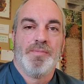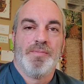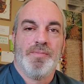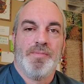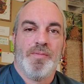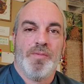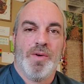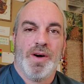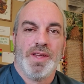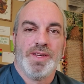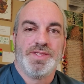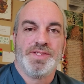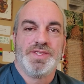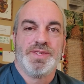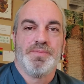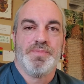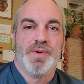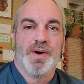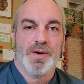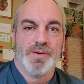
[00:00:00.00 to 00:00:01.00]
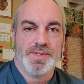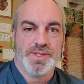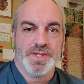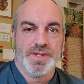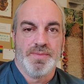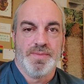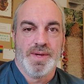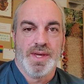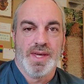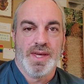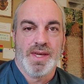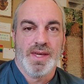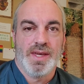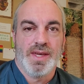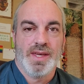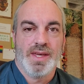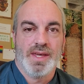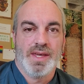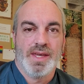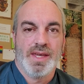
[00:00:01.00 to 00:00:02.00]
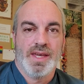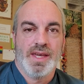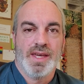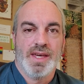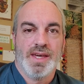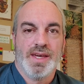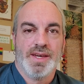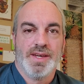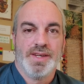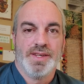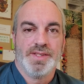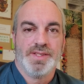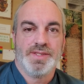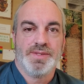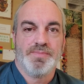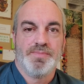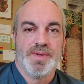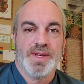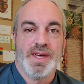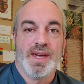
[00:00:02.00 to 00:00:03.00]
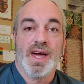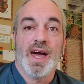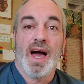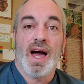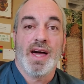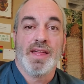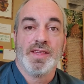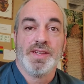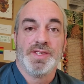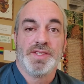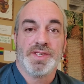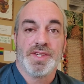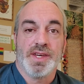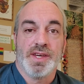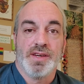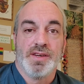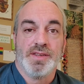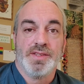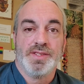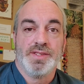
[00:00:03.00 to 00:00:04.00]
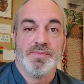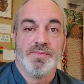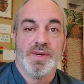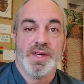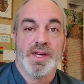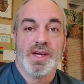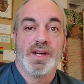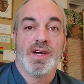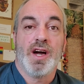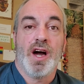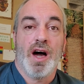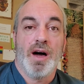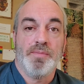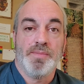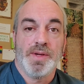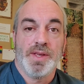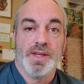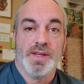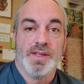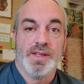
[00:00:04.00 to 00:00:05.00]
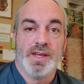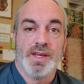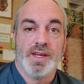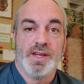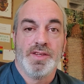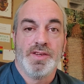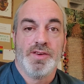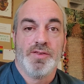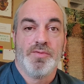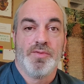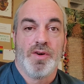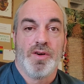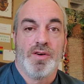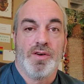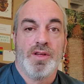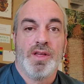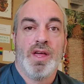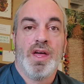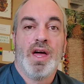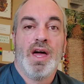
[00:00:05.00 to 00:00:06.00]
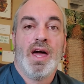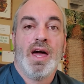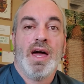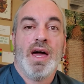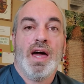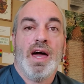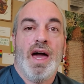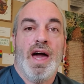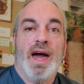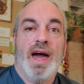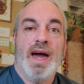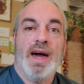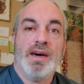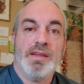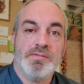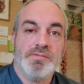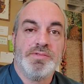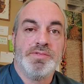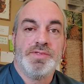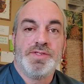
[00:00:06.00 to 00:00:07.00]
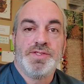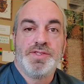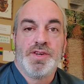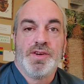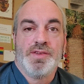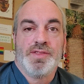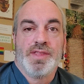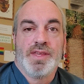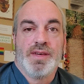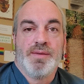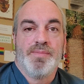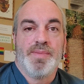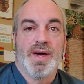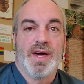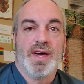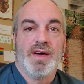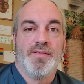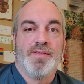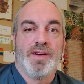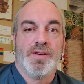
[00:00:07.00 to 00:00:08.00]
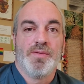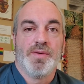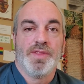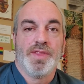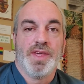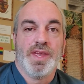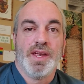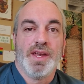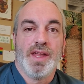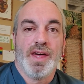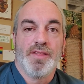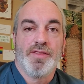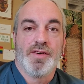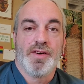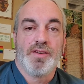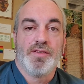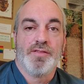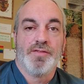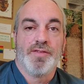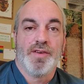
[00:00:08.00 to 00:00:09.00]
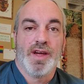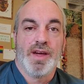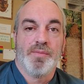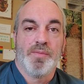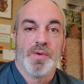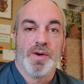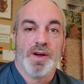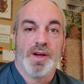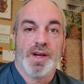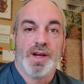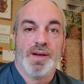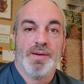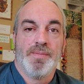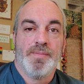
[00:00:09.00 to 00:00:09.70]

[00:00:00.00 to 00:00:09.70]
what it's supposed to be is being highly skilled, being competent in your role, and certainly behaving within an ethical framework.